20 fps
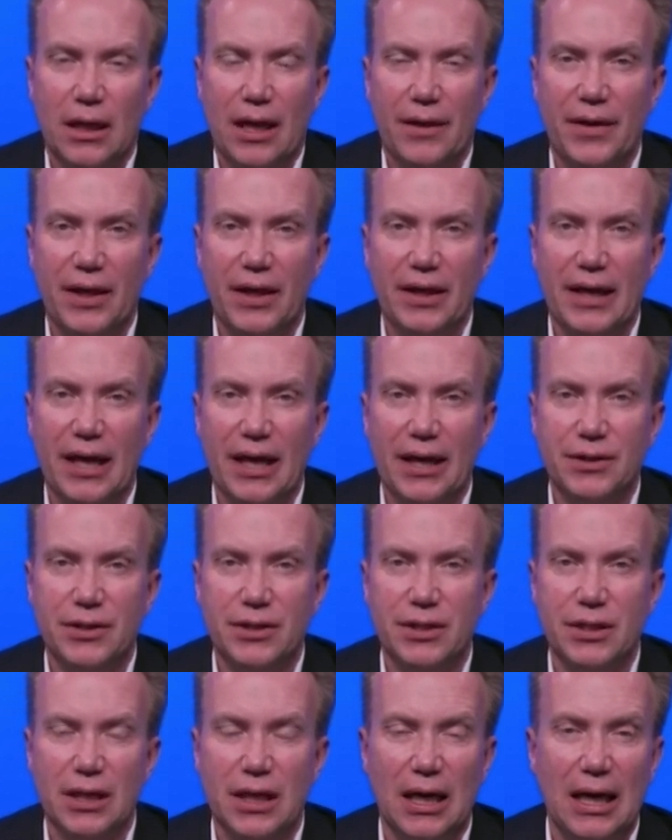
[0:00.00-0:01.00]
I think that
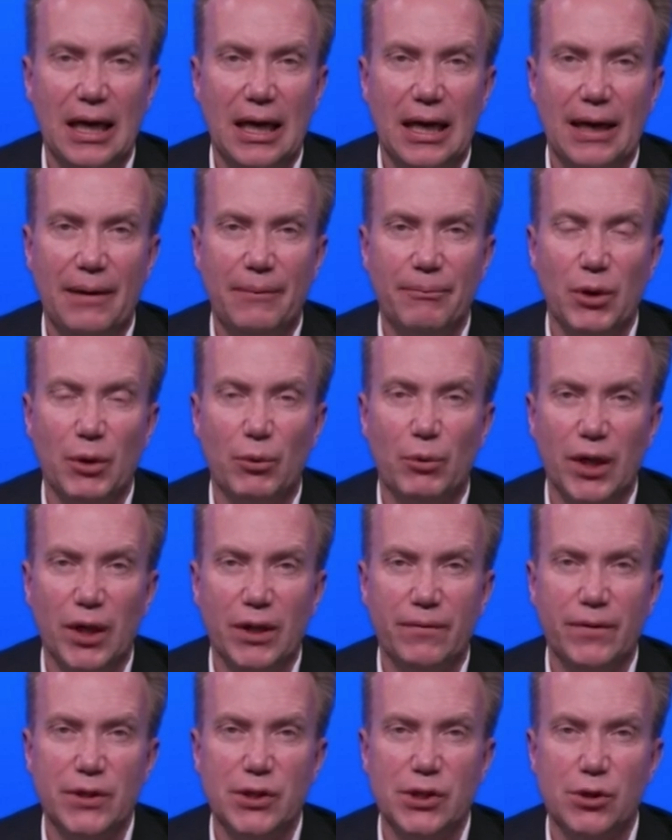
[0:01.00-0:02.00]
um,
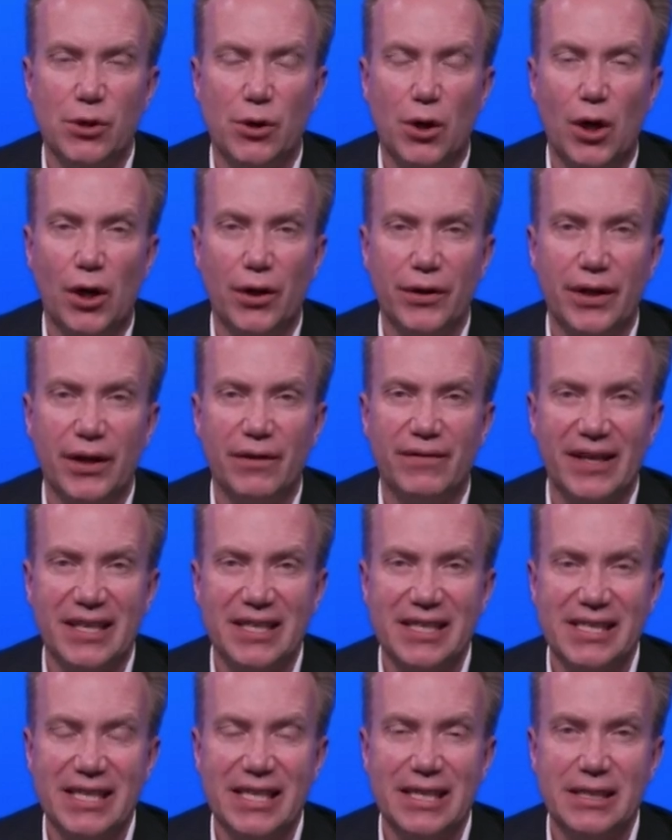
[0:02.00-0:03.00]
what we saw on the
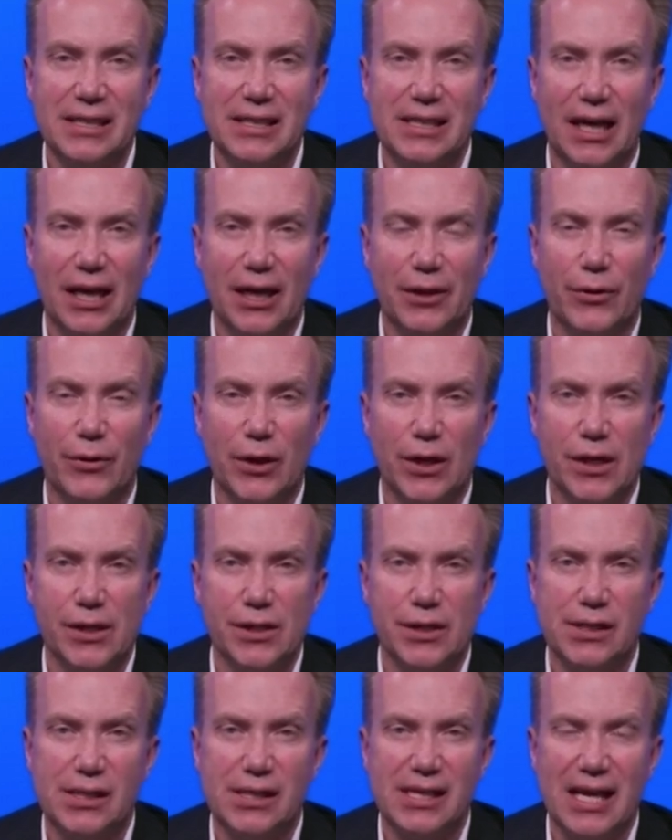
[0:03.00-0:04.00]
vaccine side
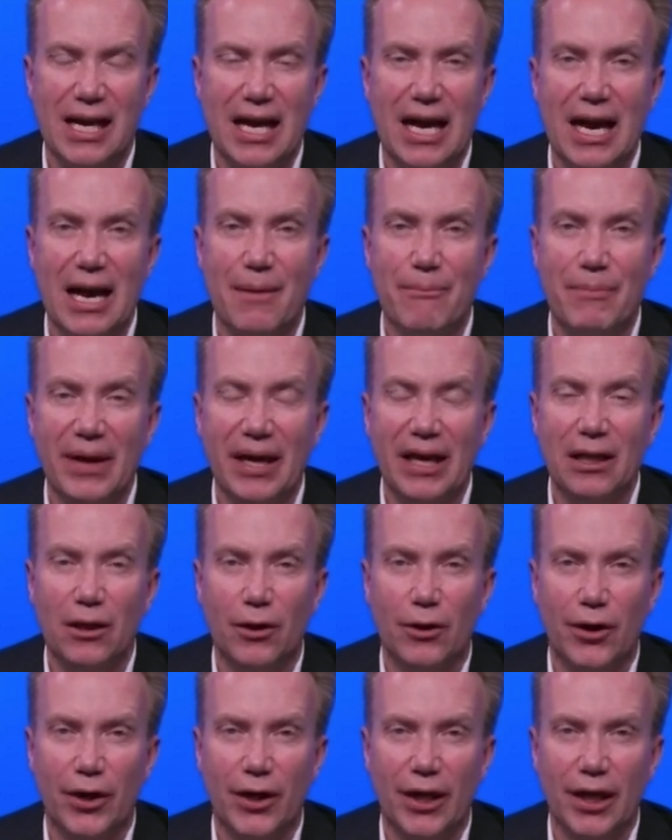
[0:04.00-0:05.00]
was uh, big
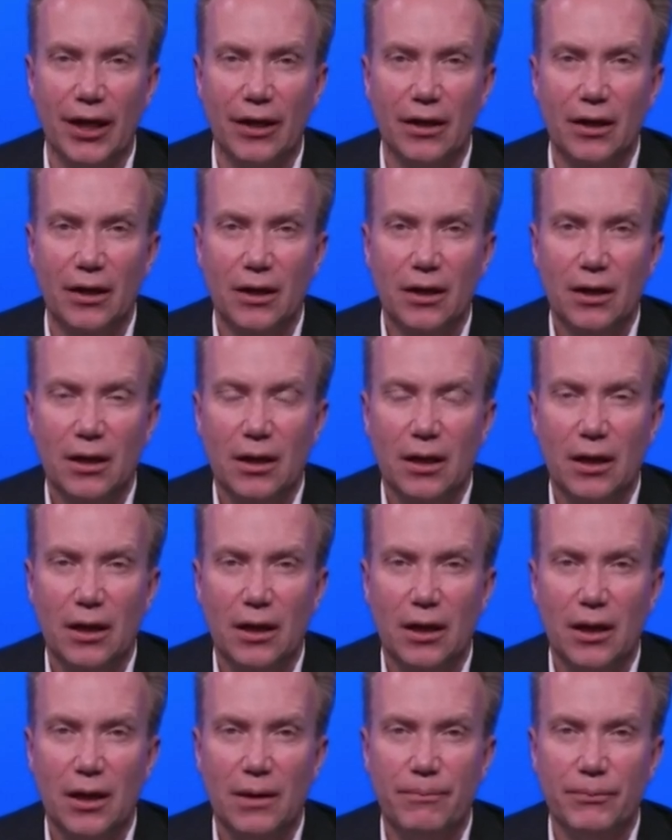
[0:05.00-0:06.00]
learning.
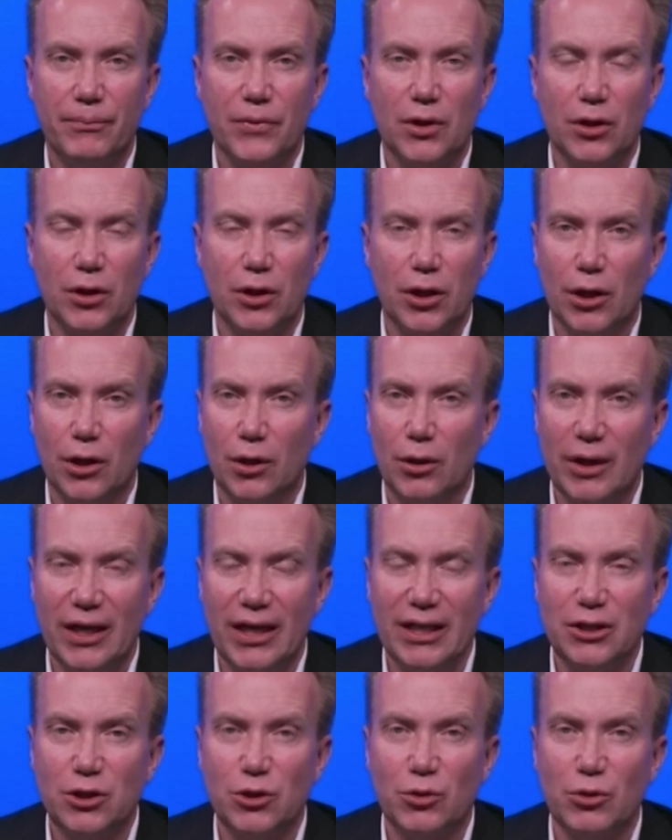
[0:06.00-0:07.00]
Um, you know,
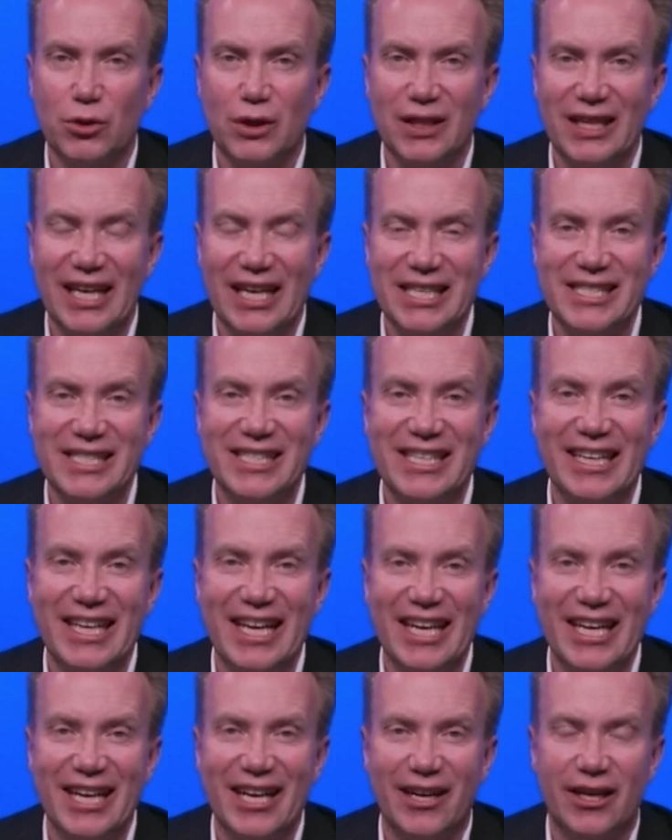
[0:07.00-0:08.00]
it took less than
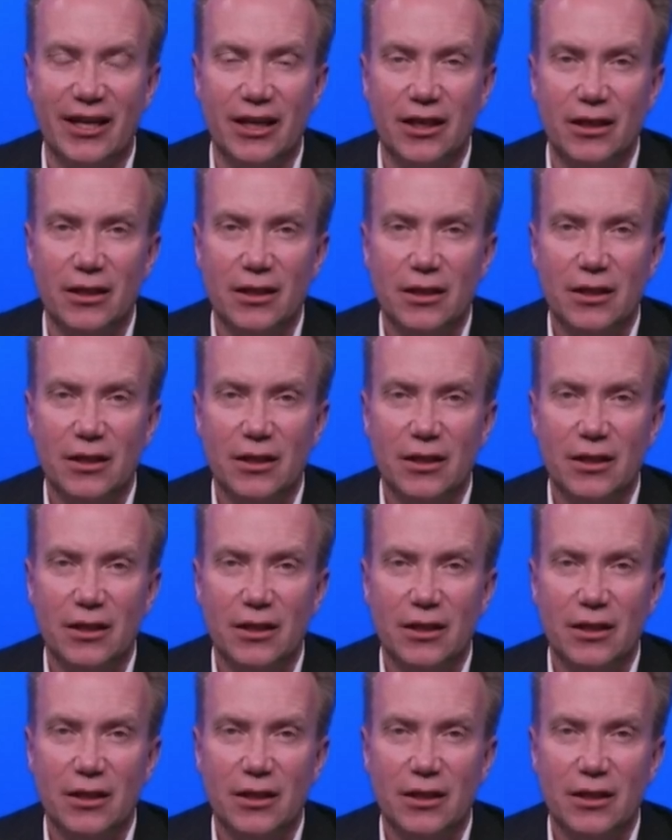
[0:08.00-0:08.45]
a year